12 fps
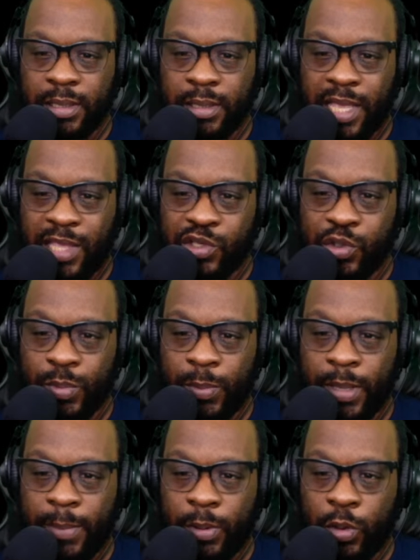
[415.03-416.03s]
catch human
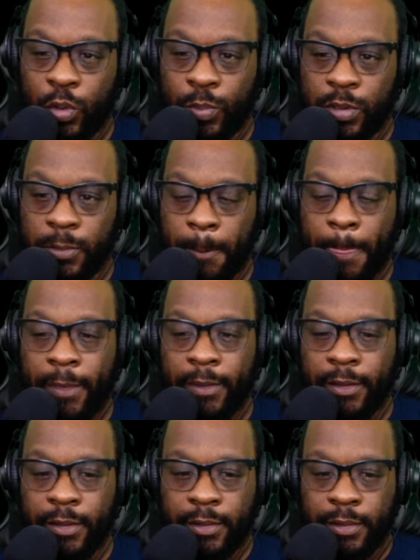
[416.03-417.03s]
papilloma,
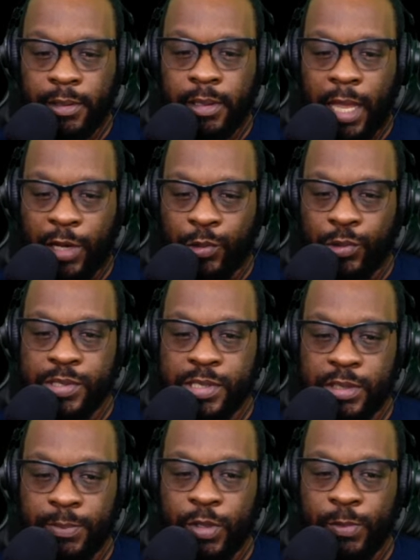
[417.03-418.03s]
I know you've seen
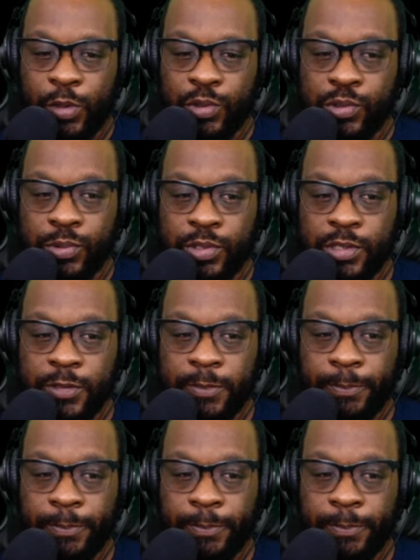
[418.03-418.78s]
them commercials.